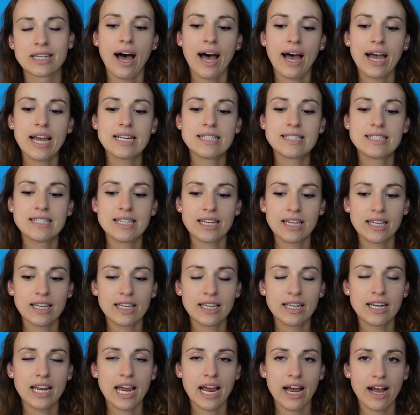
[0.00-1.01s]
I
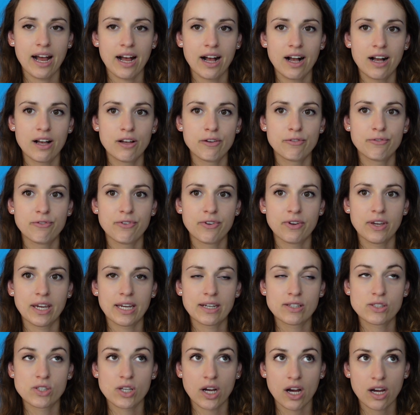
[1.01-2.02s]
did have
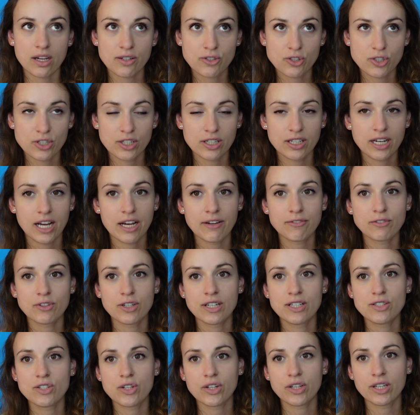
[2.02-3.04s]
exhaustion after
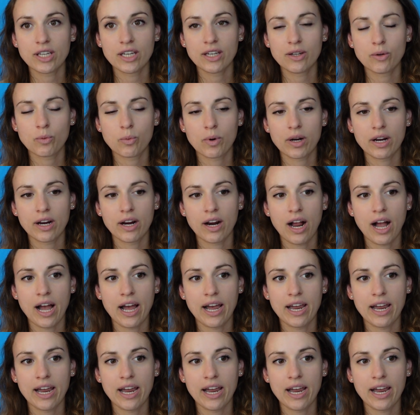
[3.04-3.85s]
I took it, where